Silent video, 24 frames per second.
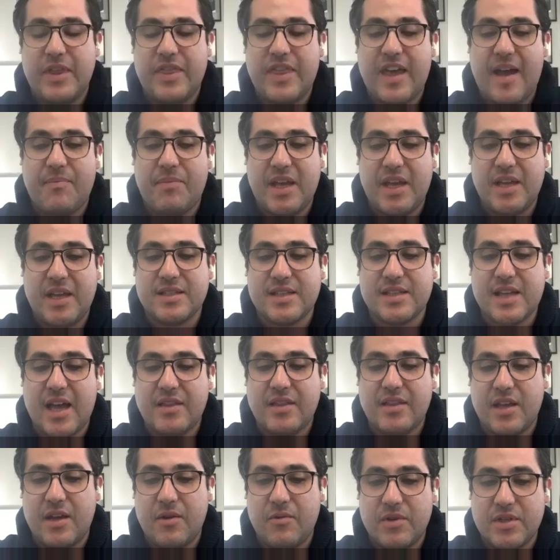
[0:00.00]
that being said,
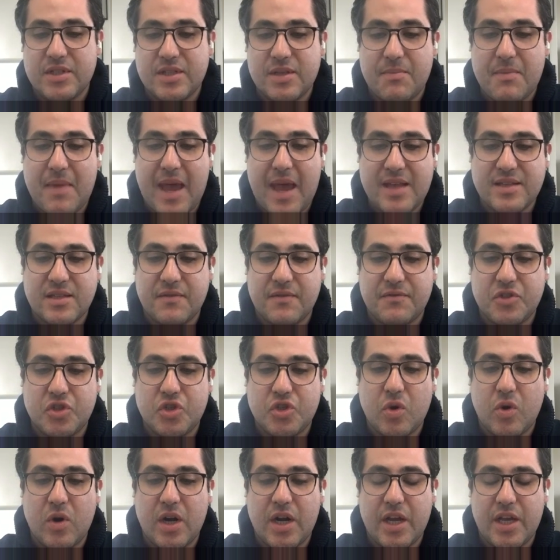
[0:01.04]
there was a massive
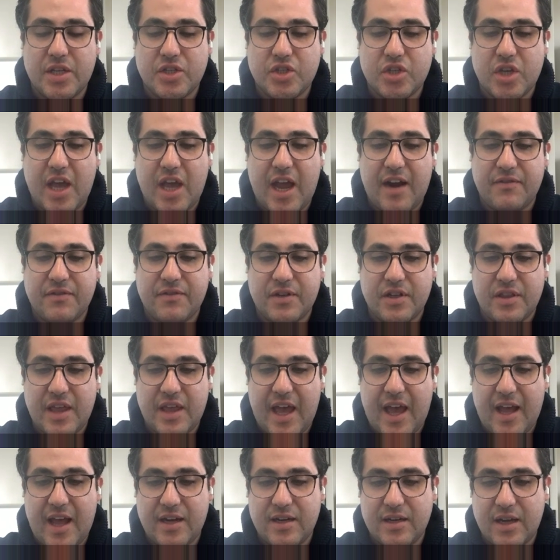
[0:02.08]
shortage after
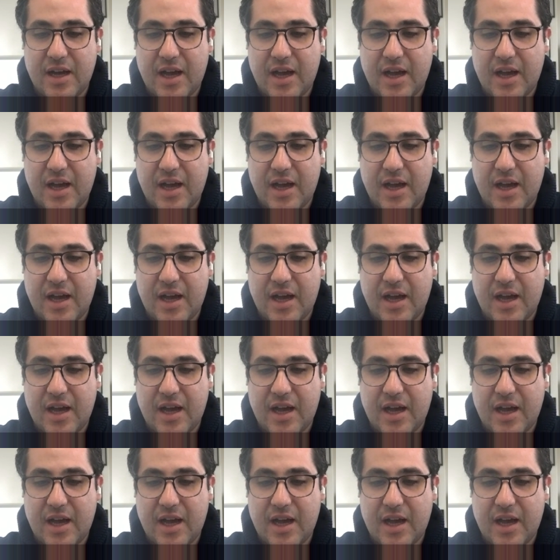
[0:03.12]
that